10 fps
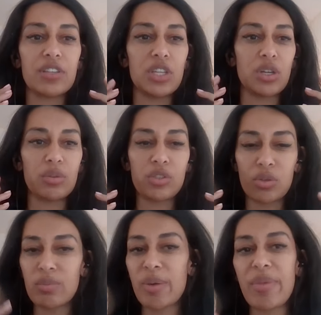you know,
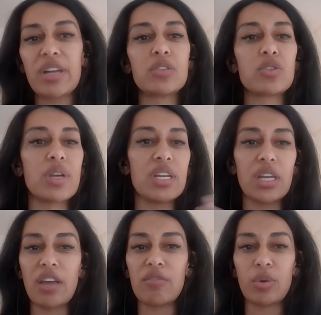through my medical
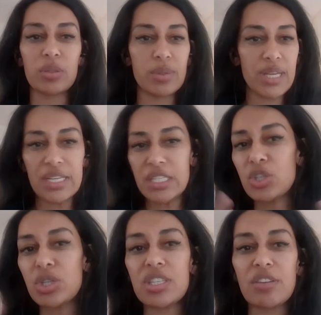training, I've worked with
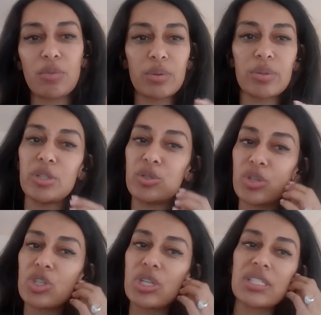dietitians, I've worked with
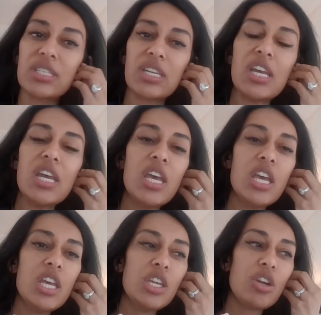nutritionists, and,
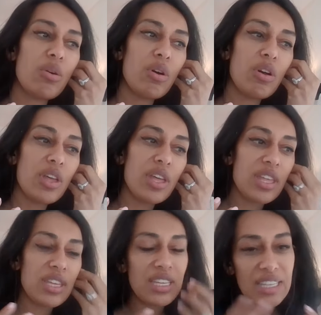you know,
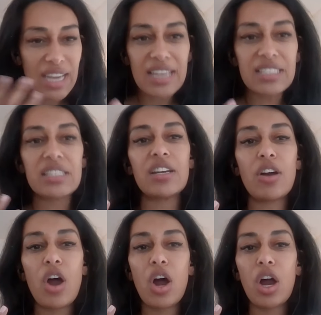yes,
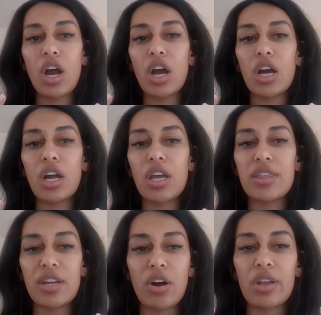there are
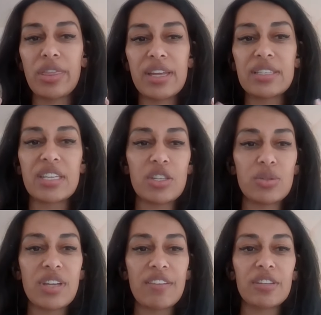things that
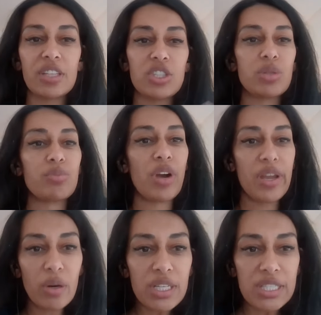you definitely should
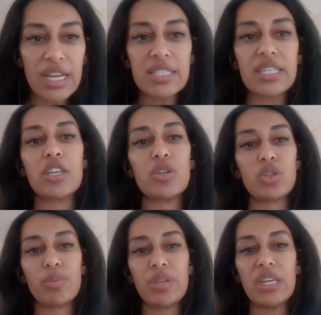prioritize. Like you
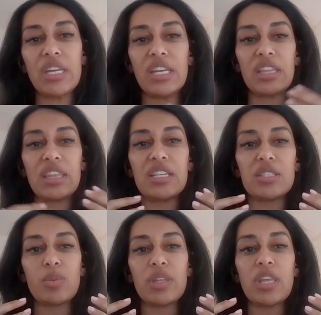should be eating
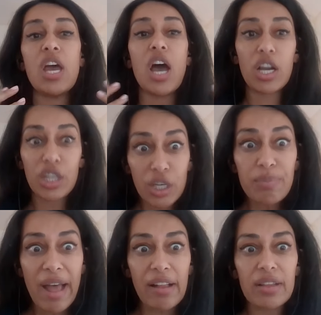things with a
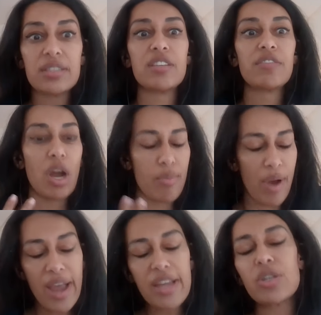good balance of
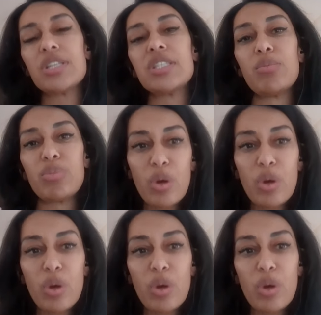carbohydrates and